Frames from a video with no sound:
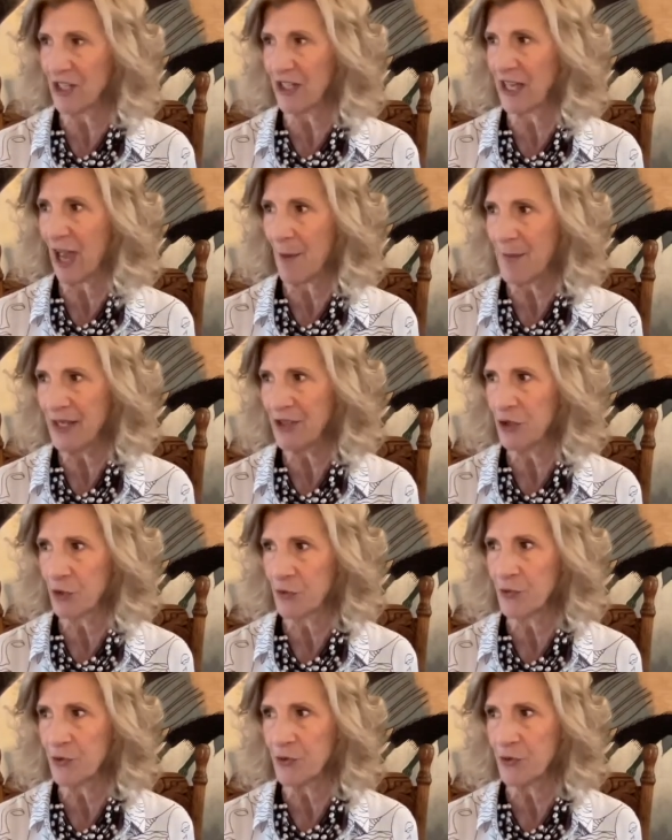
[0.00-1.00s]
coming
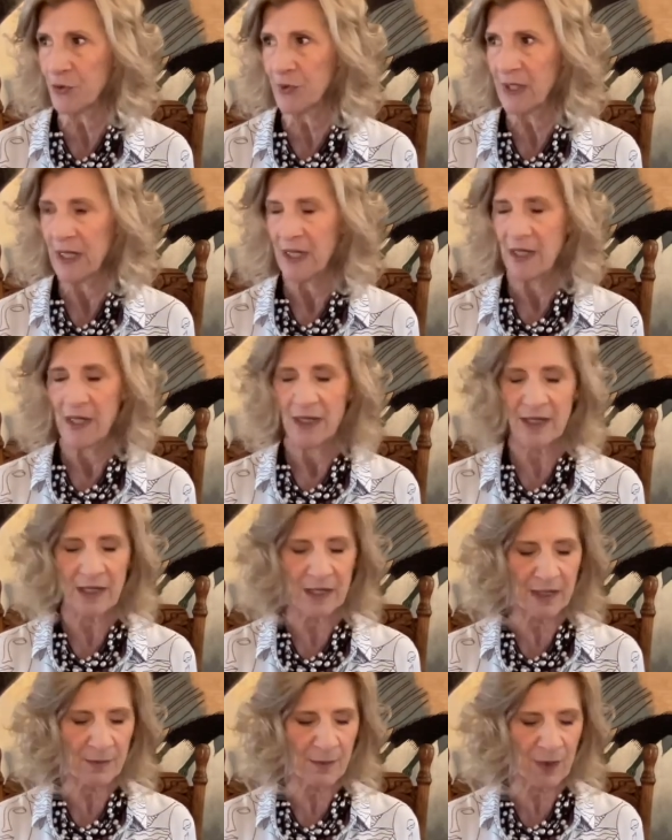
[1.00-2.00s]
through,
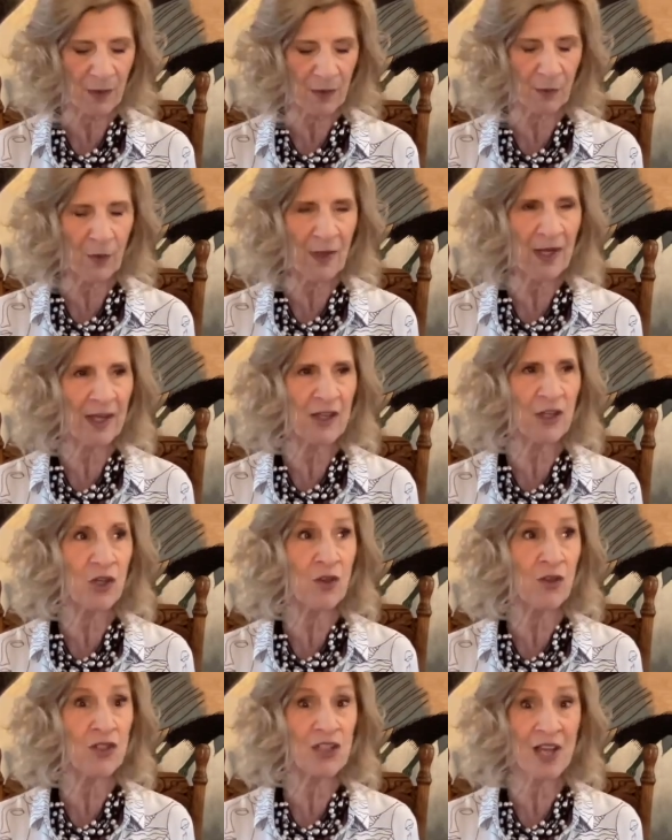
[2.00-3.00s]
where
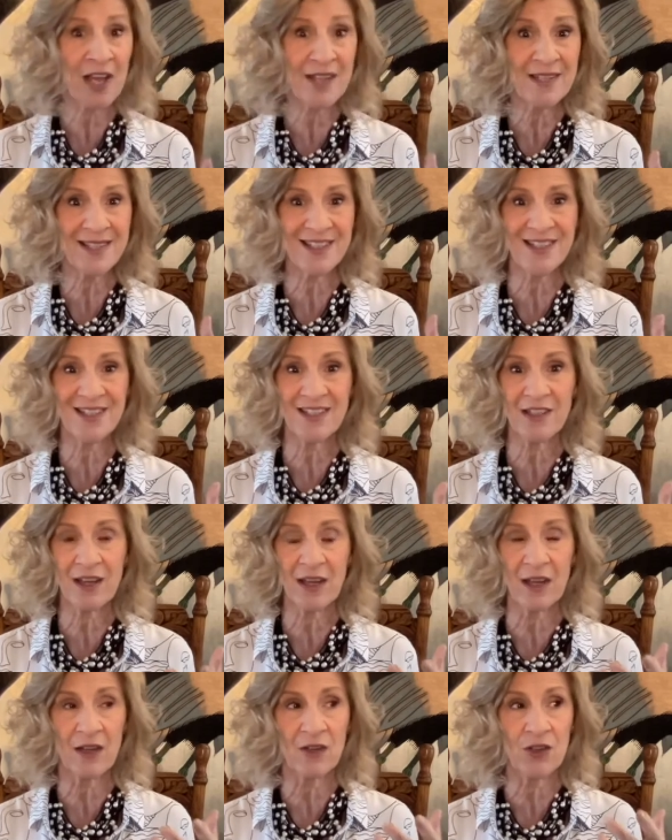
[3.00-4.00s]
you're just
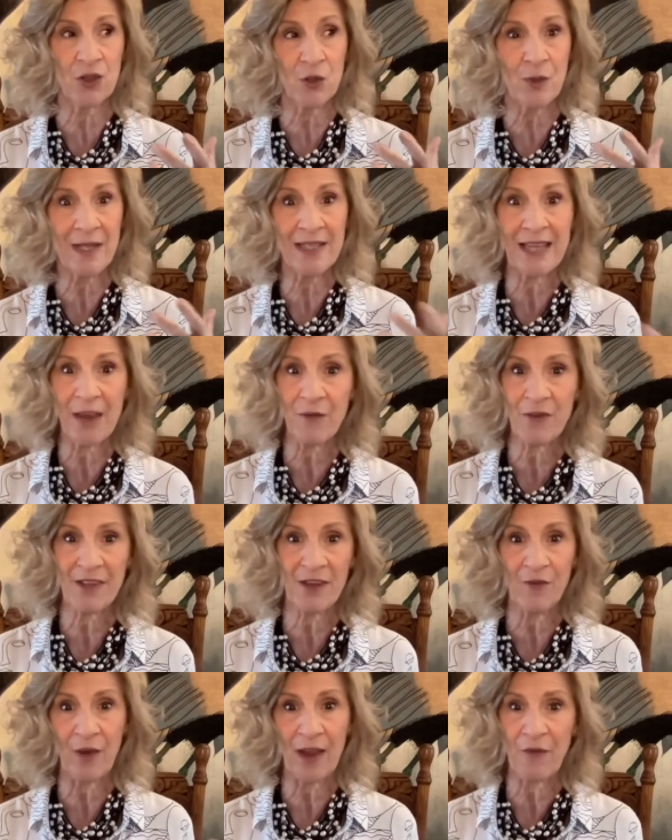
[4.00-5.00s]
doing
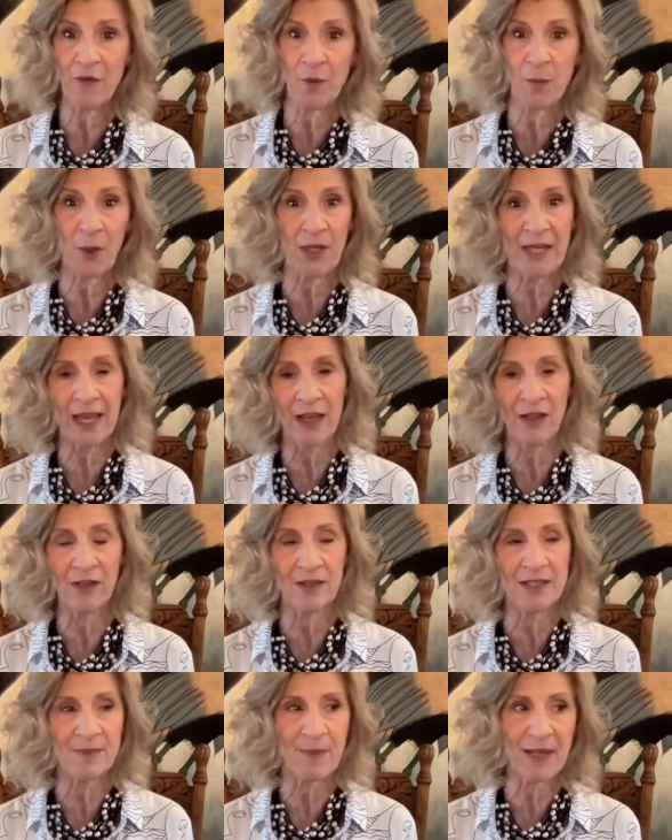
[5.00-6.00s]
everything for everybody
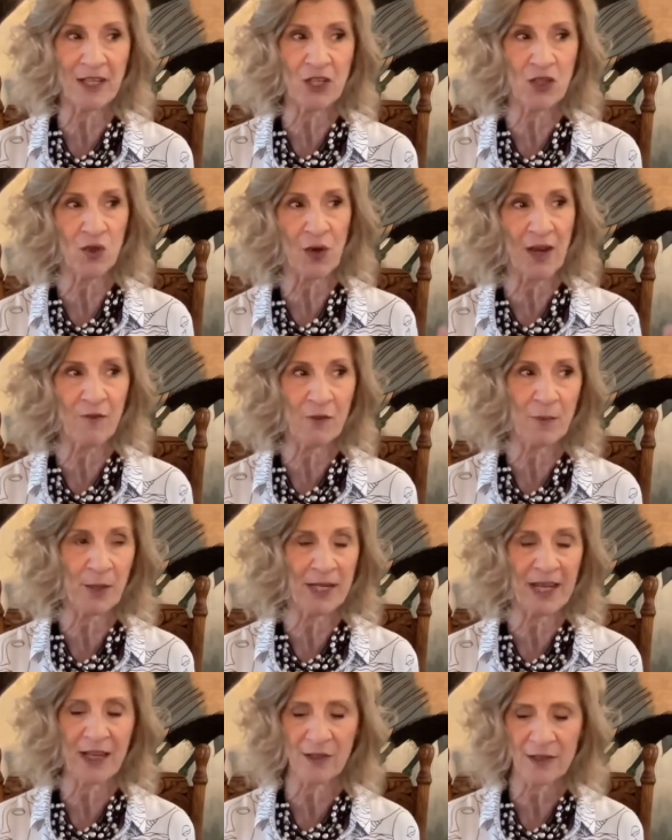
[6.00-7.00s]
else, making sure
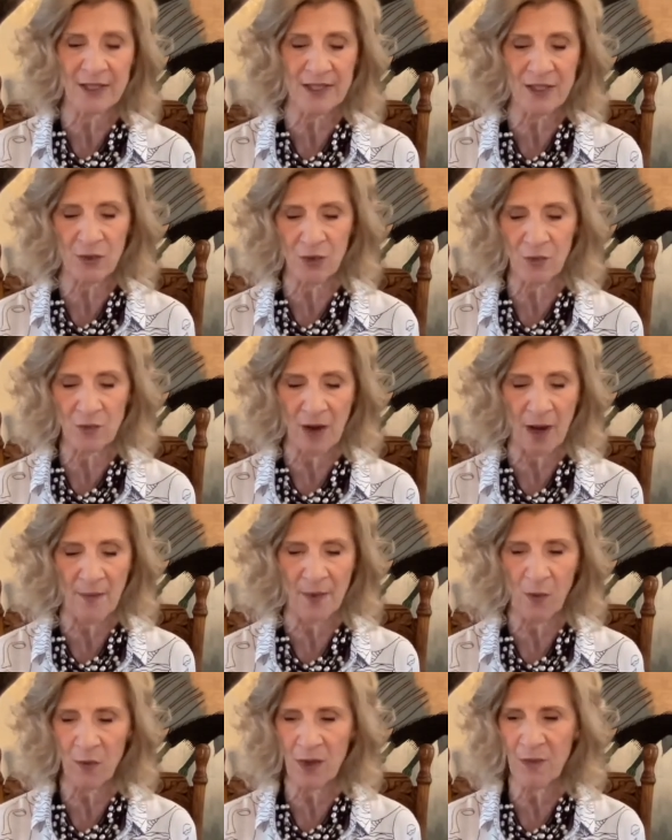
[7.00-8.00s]
everybody else is all right.
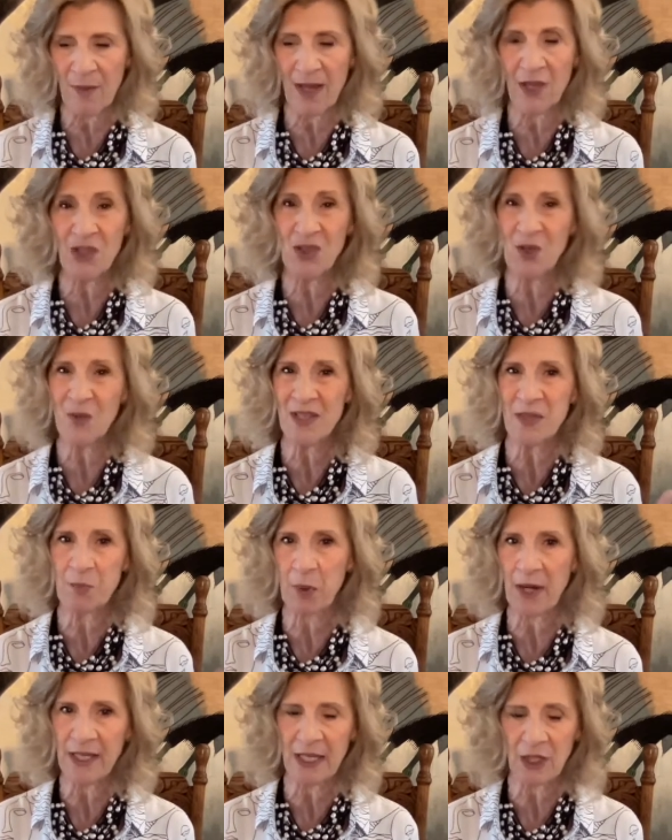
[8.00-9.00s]
But what about you? It's
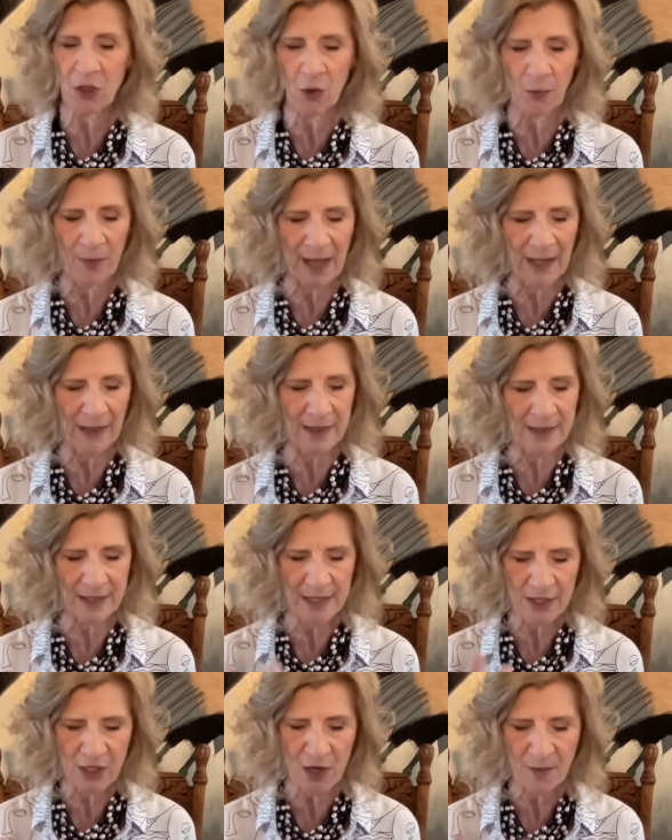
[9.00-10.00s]
breaking your balance.
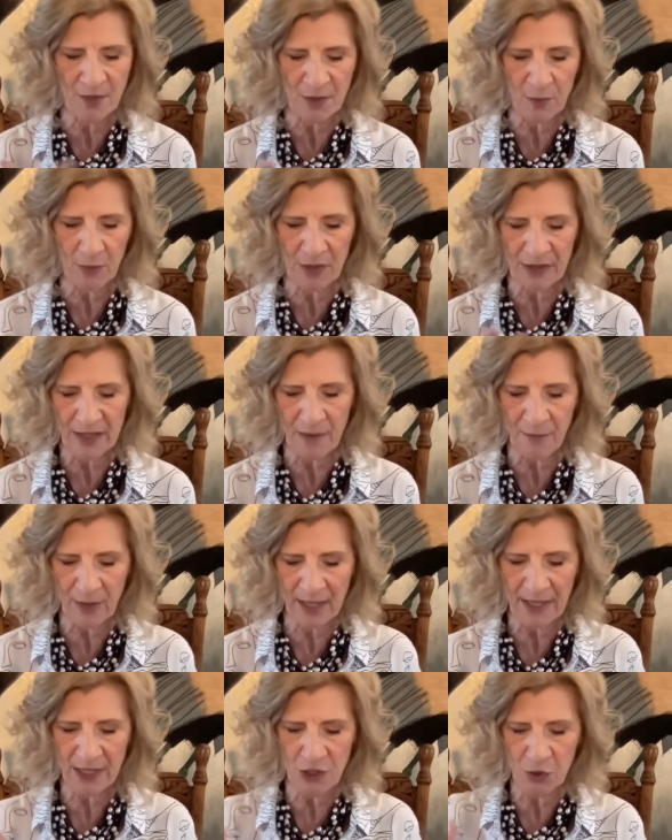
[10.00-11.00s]
It's time to bring that
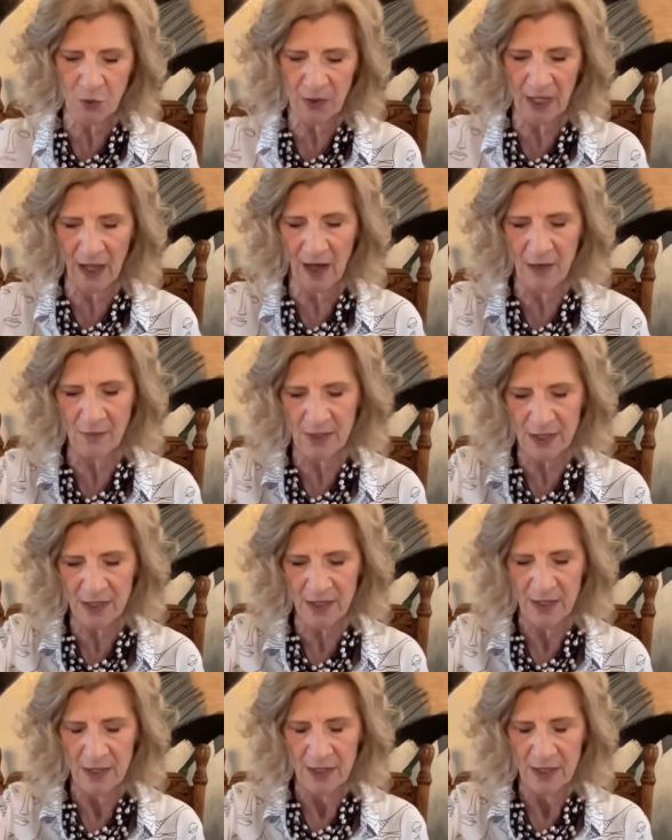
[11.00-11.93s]
back into alignment